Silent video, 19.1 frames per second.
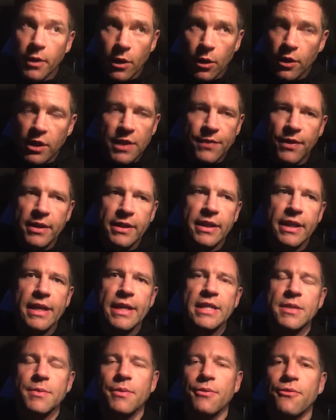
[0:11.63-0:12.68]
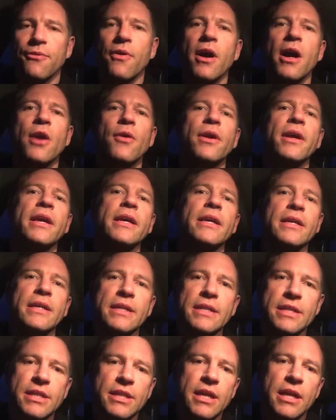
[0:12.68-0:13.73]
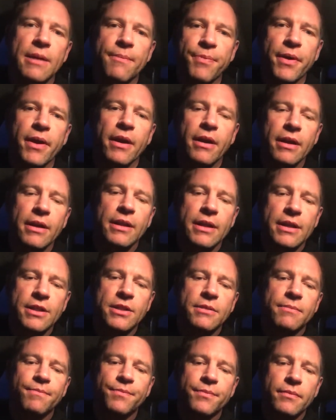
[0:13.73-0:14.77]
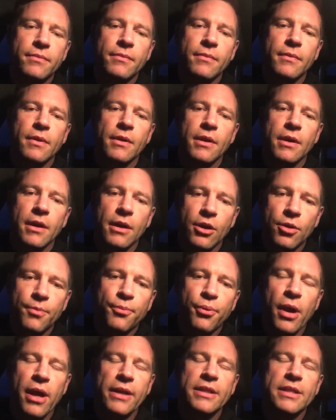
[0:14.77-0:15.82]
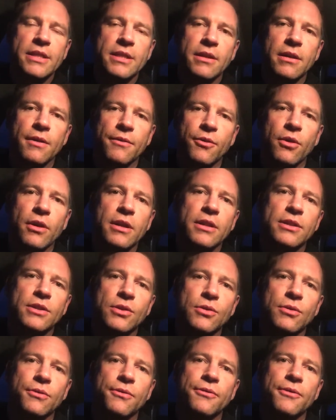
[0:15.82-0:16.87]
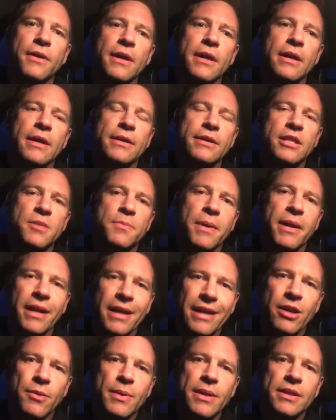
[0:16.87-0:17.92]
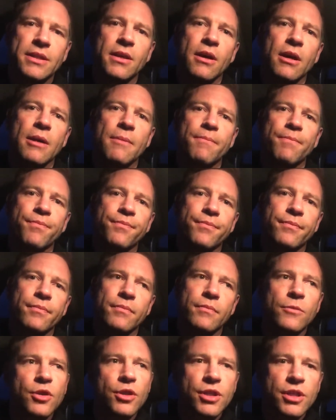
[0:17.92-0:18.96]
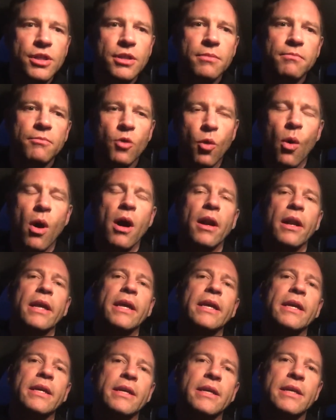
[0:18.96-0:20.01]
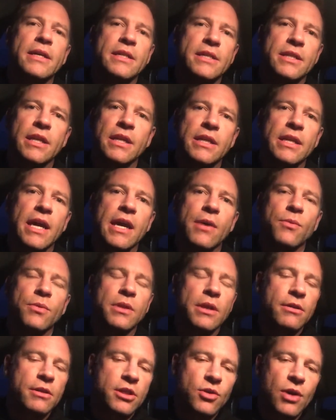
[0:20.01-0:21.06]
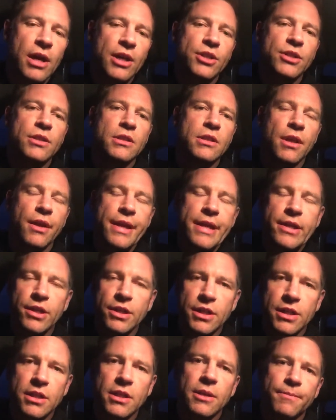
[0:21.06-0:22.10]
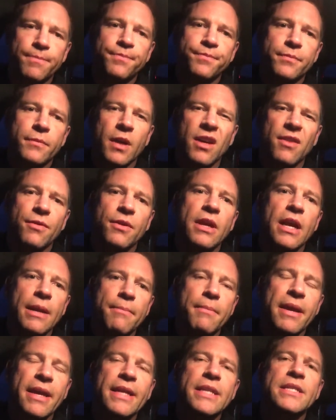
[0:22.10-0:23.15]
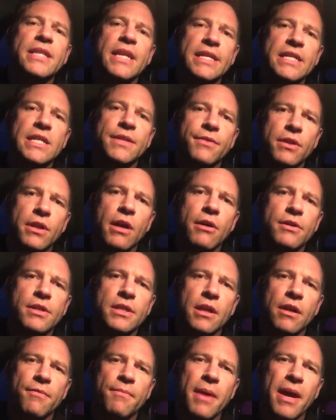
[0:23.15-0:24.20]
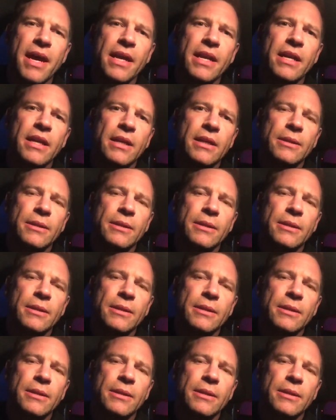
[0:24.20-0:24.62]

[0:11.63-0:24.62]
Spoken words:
lots of ideas have been firing. It's a good practice that I've got into of spending a little bit of time just quietly sitting down with no distractions and just kind of making sense of the notes that I've made.